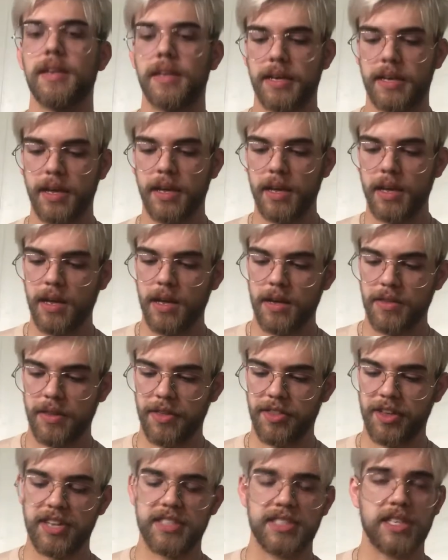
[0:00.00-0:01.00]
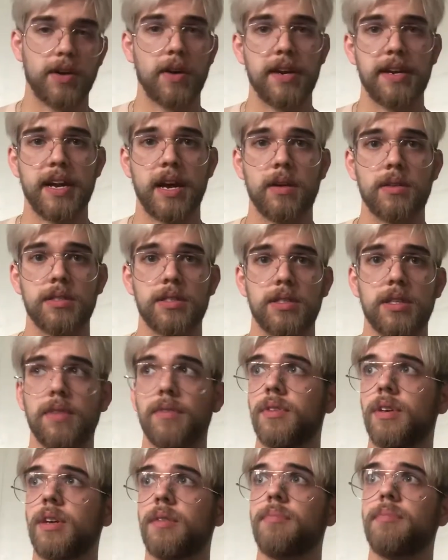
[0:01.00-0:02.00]
Like, the things I write down and
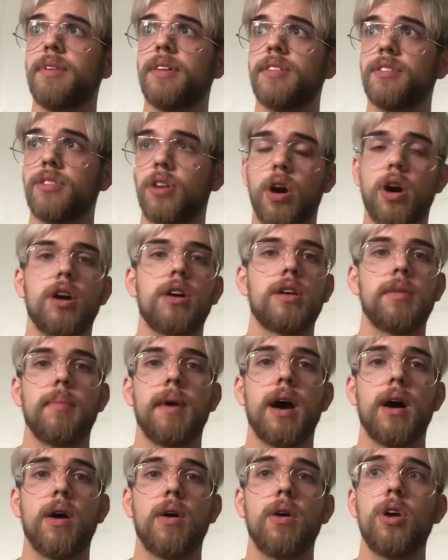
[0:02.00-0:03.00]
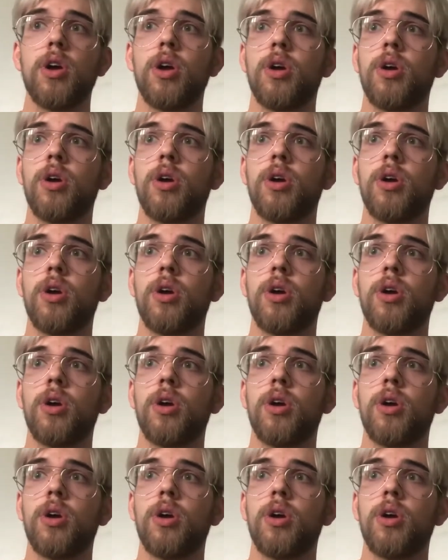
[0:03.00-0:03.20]
stuff can be talked about